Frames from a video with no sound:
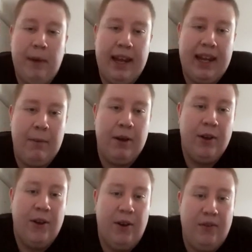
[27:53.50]
make him
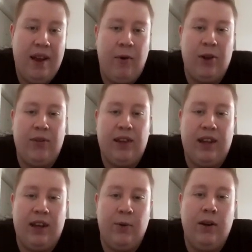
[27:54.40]
a favorite of the
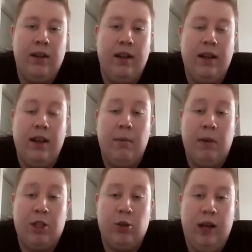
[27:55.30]
town.
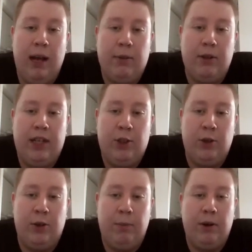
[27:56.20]
Matsu helps an
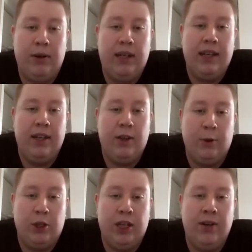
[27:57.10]
injured boy,
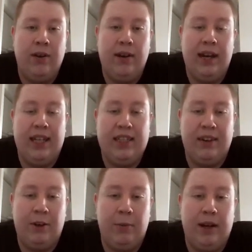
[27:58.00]
Toshio, and is
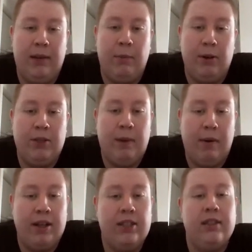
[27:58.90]
hired by the boy's
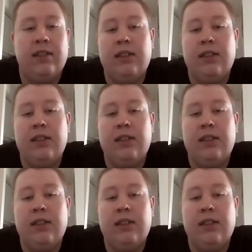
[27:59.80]
parents.